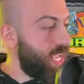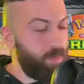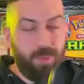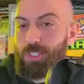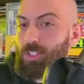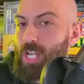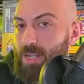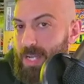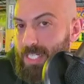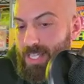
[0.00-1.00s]
I'm losing track
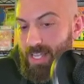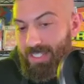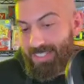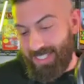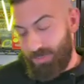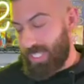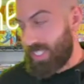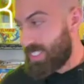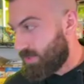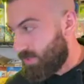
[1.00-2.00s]
of my days
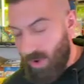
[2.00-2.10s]
because of